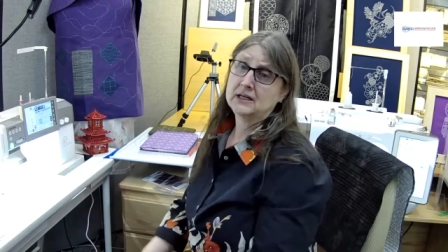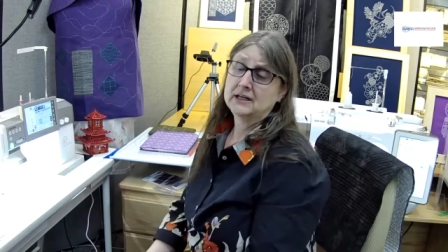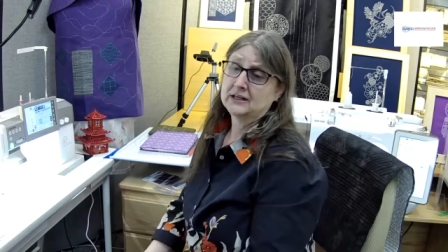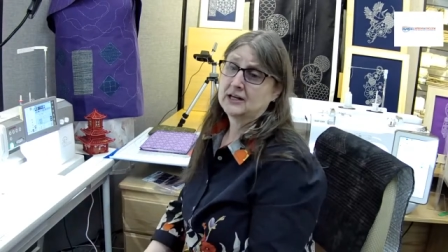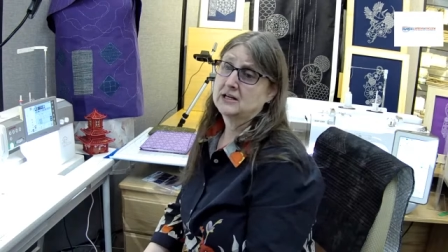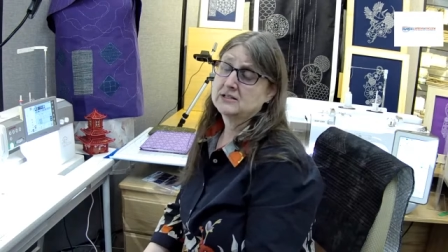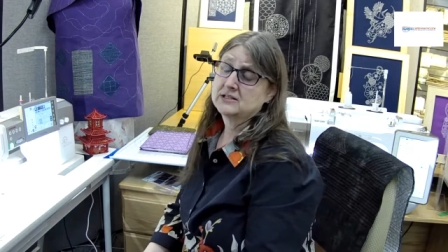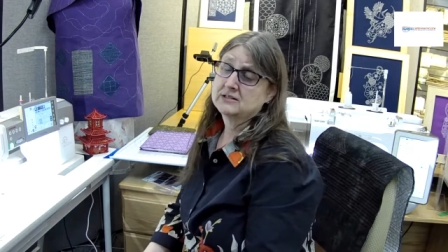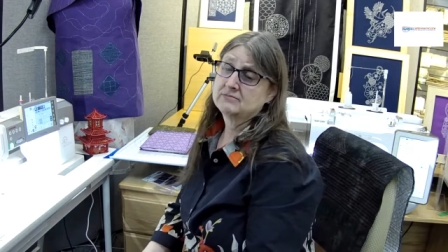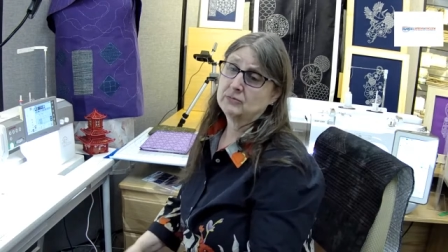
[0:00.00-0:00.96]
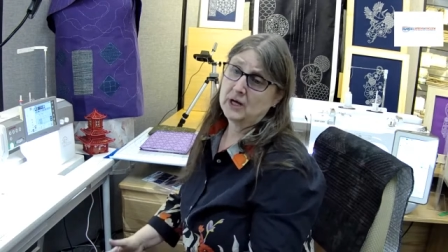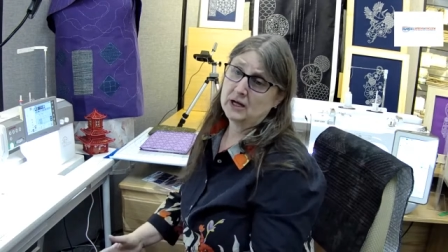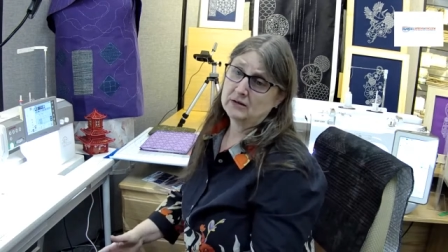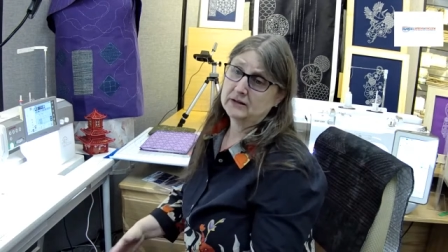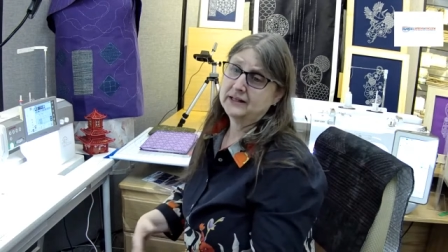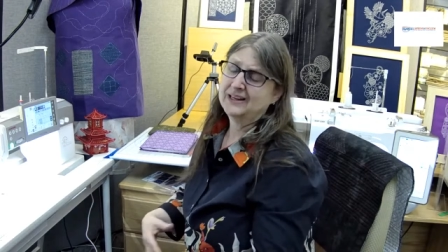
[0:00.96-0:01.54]
because
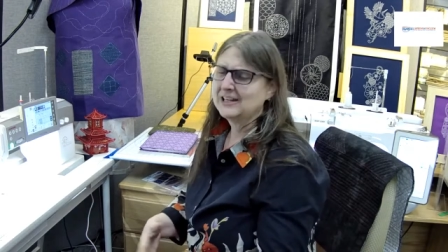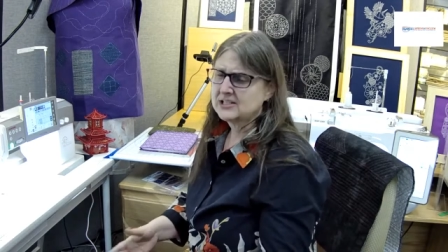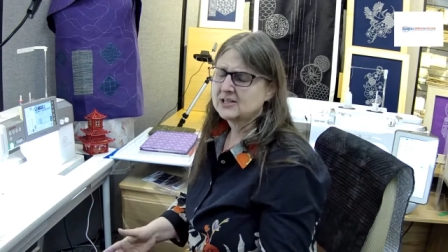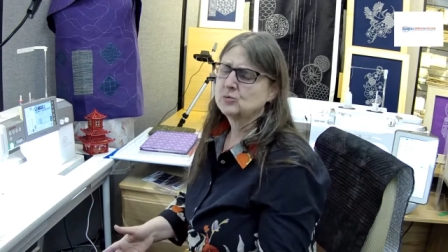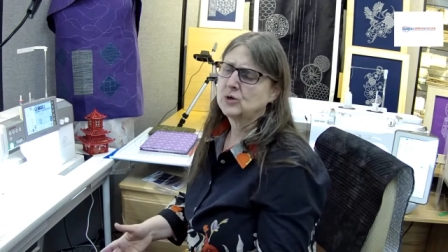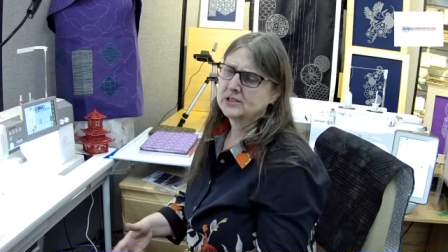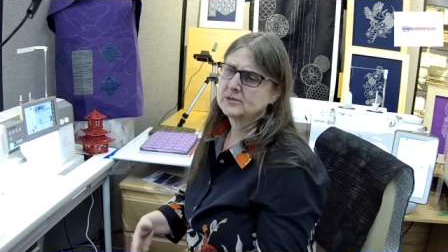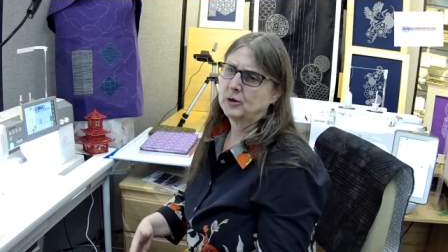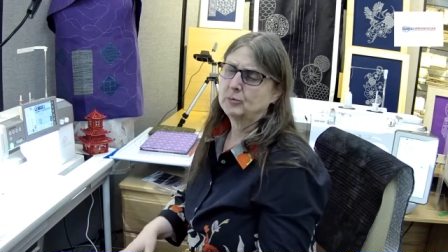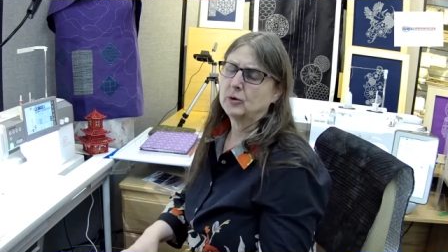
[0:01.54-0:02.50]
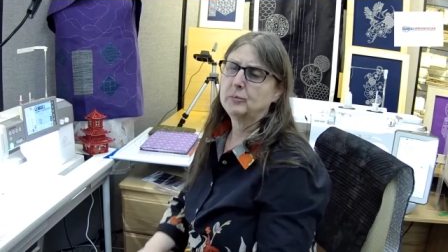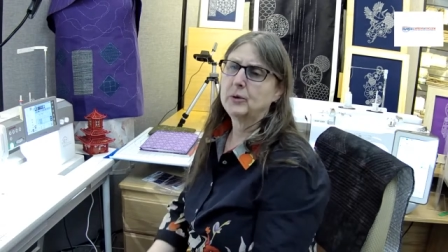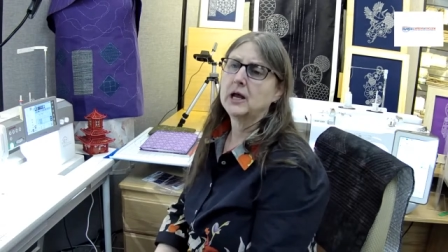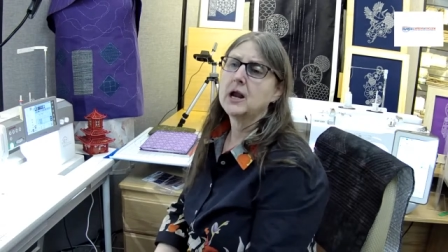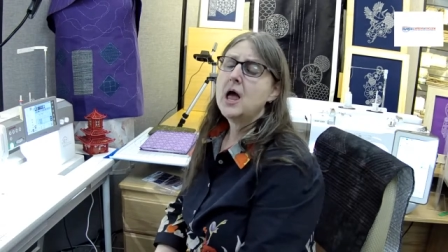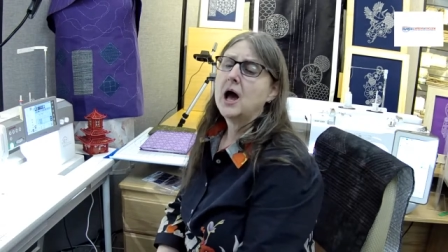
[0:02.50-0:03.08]
well yes it was purple but
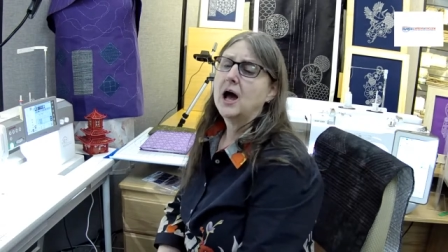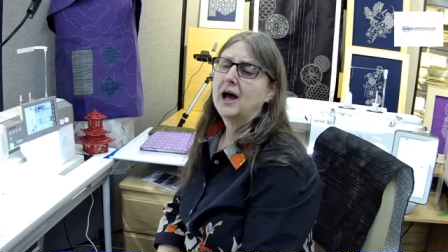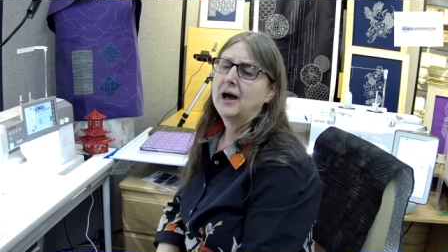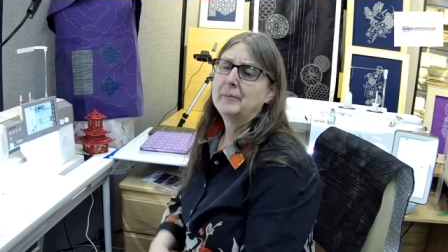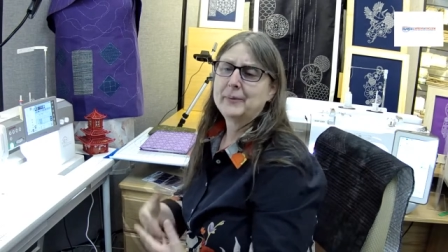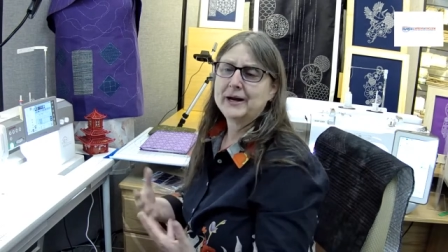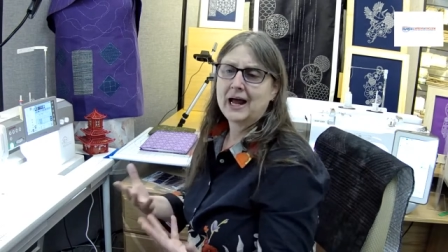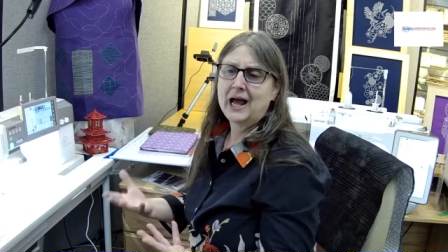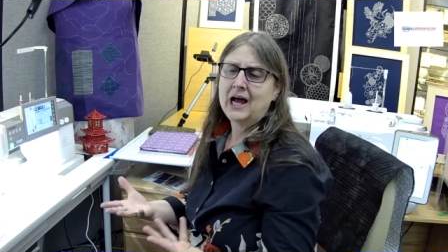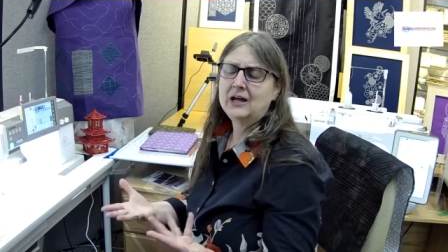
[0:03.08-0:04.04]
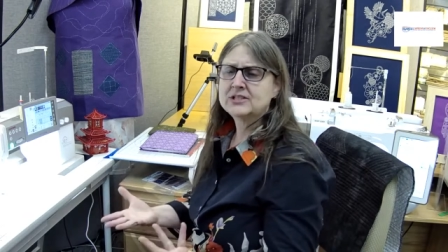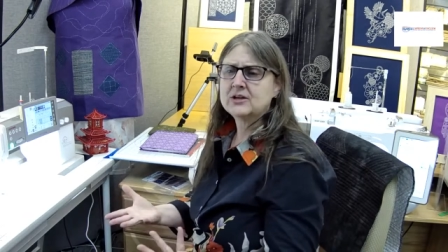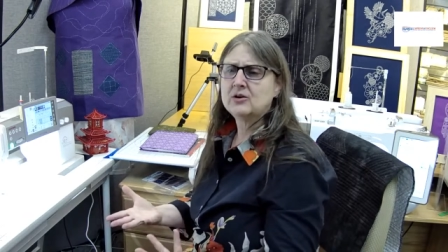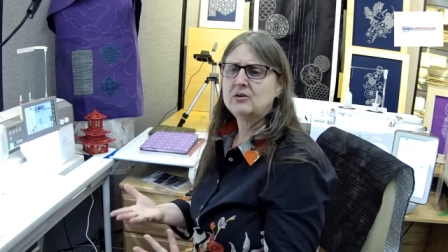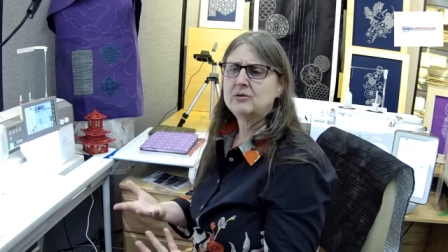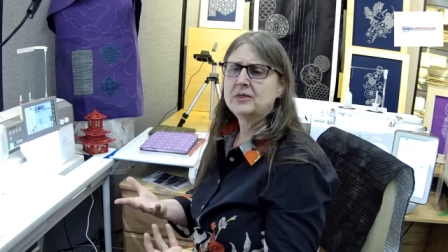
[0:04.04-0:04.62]
um, but
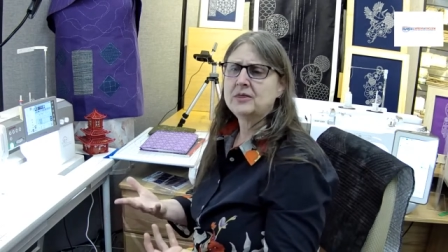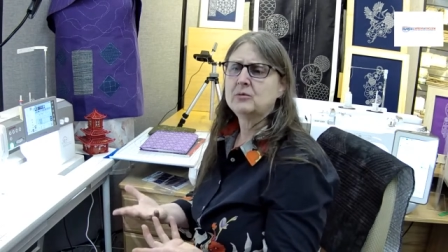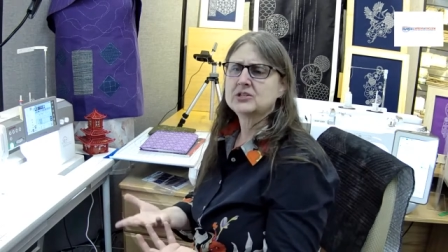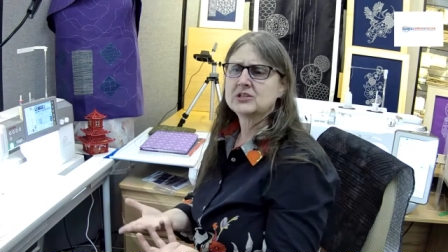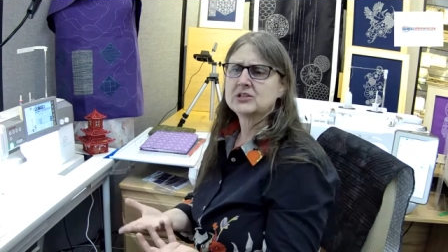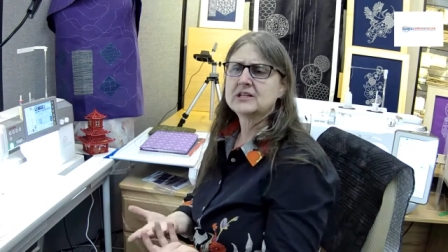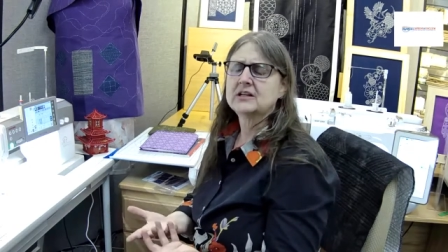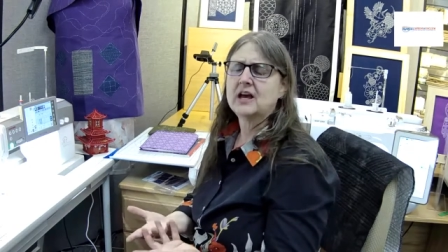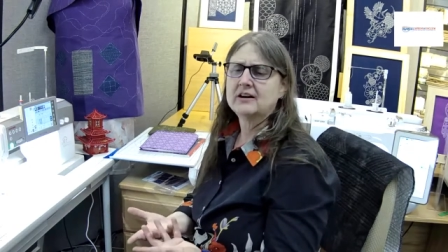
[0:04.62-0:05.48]
also there was just a lot